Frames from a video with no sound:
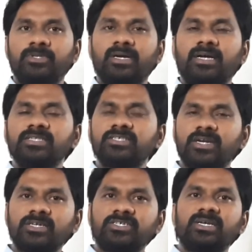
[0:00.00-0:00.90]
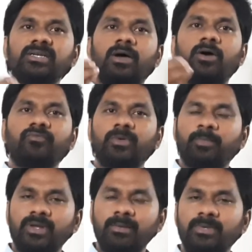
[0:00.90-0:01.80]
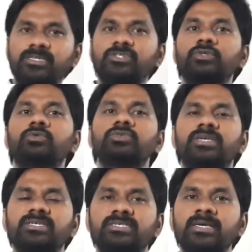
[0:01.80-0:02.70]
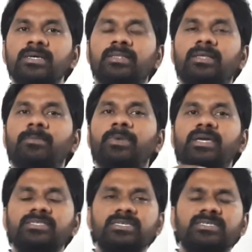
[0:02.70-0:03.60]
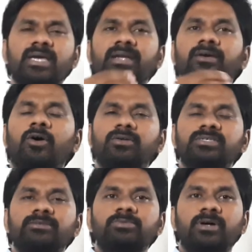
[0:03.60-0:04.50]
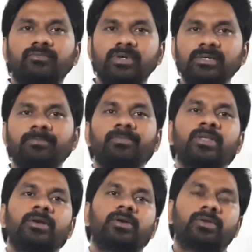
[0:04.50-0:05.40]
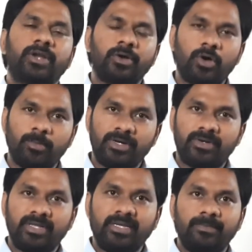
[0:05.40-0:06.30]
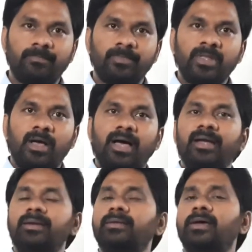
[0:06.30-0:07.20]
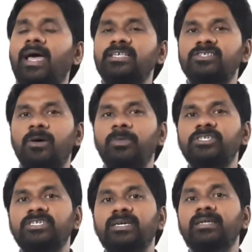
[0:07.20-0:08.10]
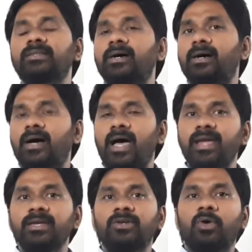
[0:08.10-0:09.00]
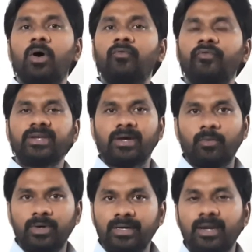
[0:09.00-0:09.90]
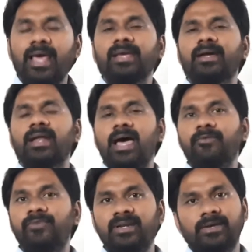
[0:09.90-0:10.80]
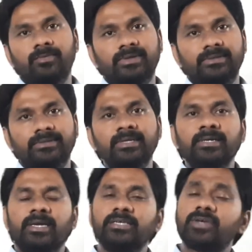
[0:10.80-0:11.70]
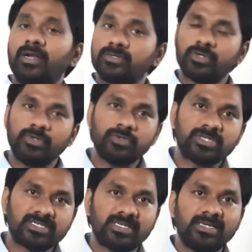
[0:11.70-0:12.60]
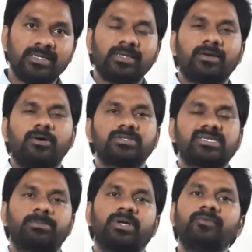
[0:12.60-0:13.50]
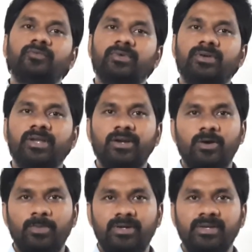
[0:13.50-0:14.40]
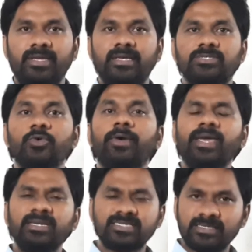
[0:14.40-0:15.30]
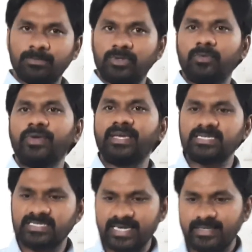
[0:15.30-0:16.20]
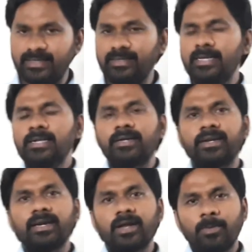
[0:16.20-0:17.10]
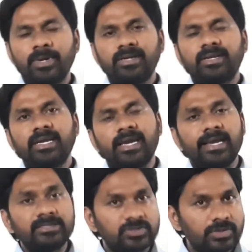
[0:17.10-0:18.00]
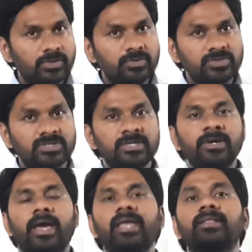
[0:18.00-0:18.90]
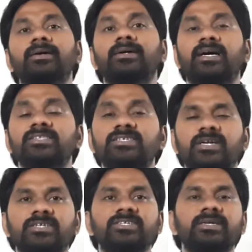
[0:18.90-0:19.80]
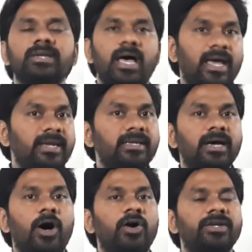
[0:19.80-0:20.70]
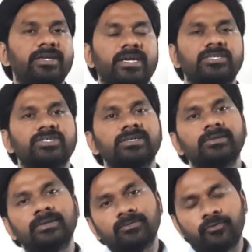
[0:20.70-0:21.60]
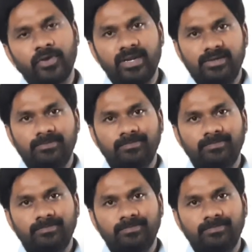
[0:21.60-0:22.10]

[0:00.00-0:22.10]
construction of the pyramids uses the basics and concepts of the trigonometry, and the establishing the height of tower like an Eiffel Tower is also uses the concept of trigonometry. So in simple, we can say that trigonometry is used in the construction and architecture field.